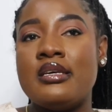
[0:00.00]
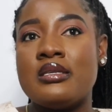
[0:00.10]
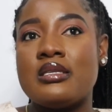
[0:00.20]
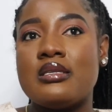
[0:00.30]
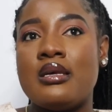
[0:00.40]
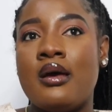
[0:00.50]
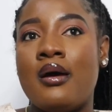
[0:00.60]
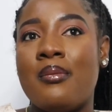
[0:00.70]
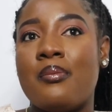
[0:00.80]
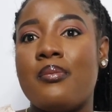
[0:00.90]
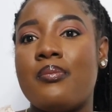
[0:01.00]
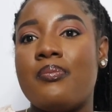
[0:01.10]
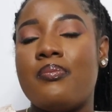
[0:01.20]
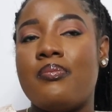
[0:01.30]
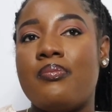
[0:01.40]
is
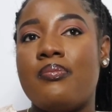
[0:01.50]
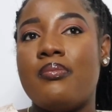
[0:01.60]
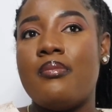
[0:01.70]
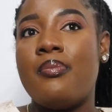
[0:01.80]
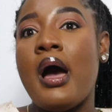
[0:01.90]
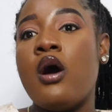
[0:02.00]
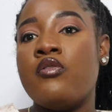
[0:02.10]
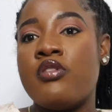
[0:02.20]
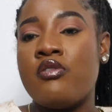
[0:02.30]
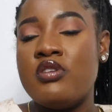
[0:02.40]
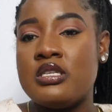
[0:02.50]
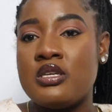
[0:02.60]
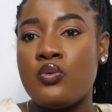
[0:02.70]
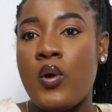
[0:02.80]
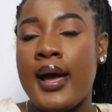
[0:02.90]
part of the
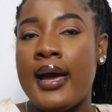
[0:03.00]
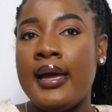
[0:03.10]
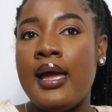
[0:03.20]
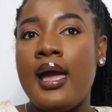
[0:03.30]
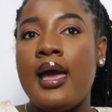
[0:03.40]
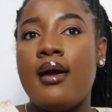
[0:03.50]
reason why